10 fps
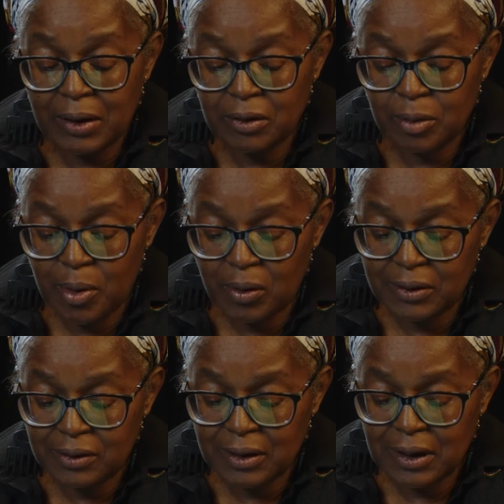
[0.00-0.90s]
back to the
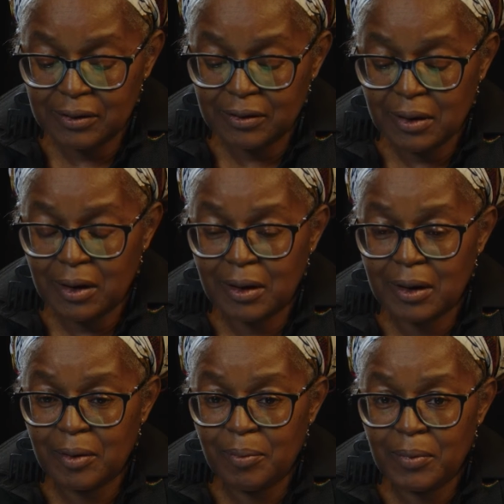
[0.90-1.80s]
politics,
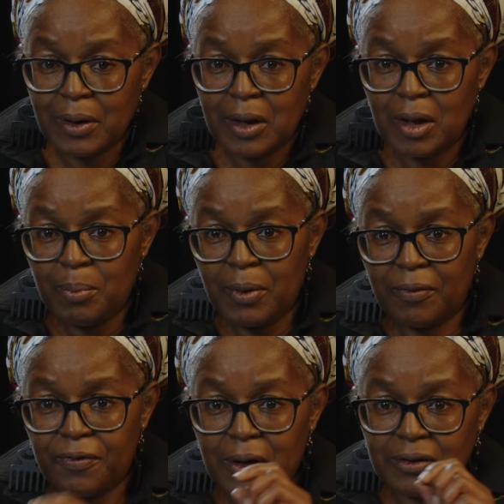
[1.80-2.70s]

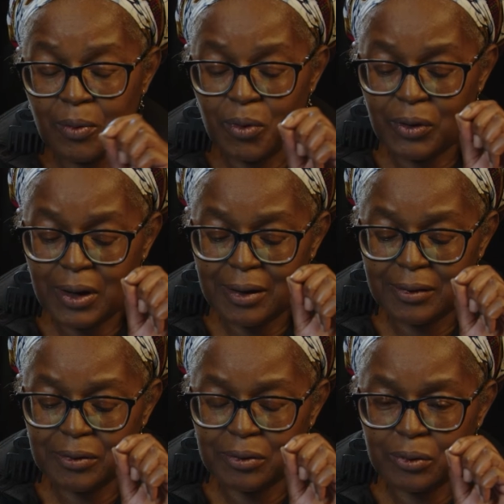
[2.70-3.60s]
but first I want to
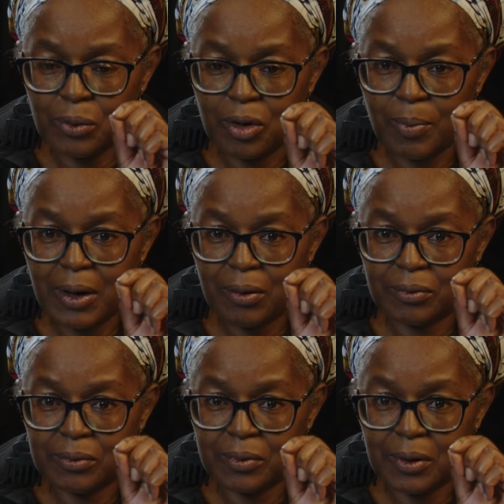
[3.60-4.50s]
talk about
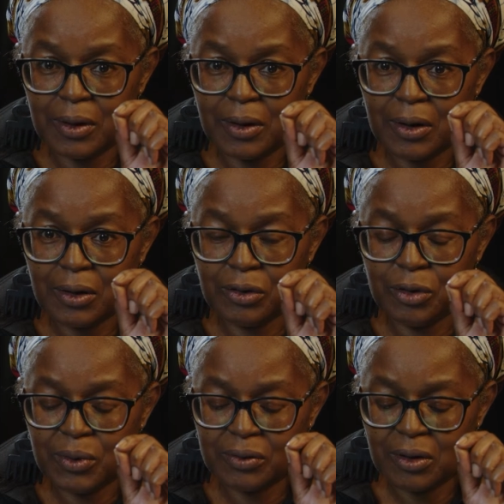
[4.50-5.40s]

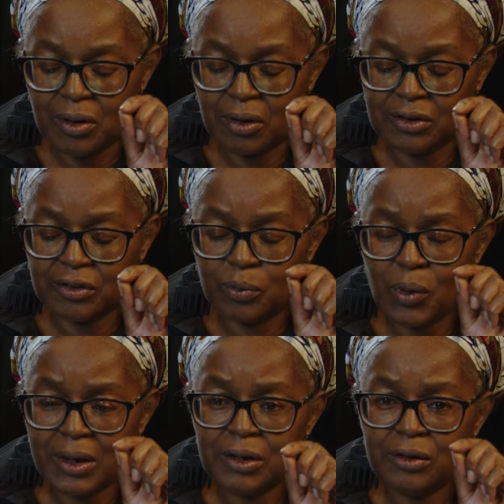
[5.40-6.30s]
you as an artist.
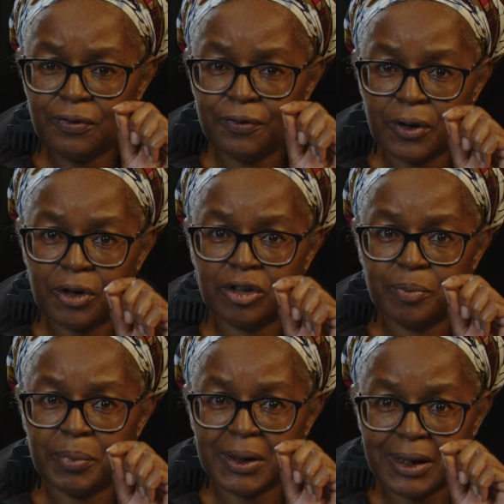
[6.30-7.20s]
When did you
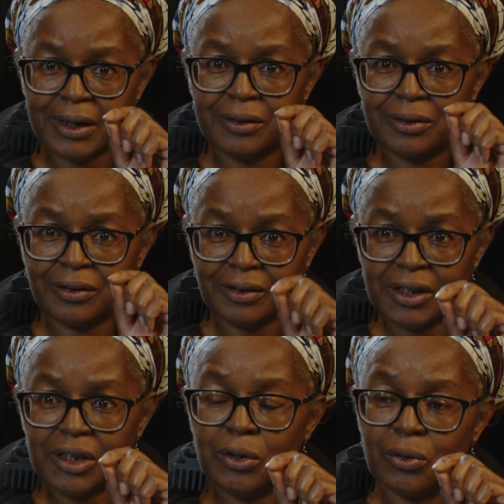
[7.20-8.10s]
first begin to
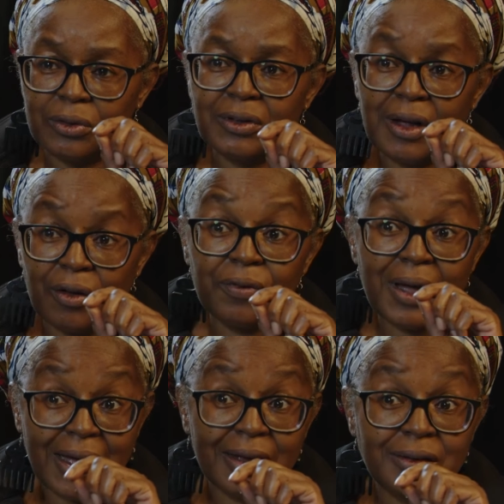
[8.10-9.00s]
see yourself
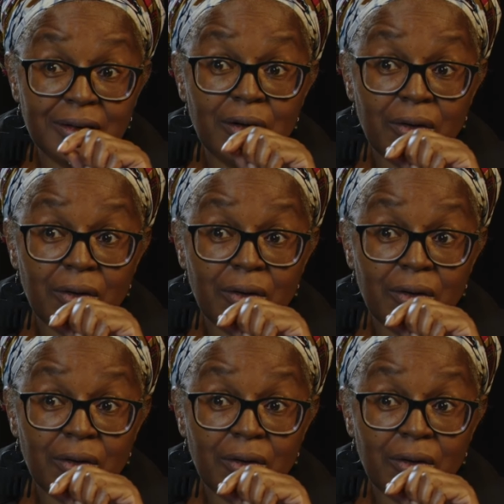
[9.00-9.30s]
as an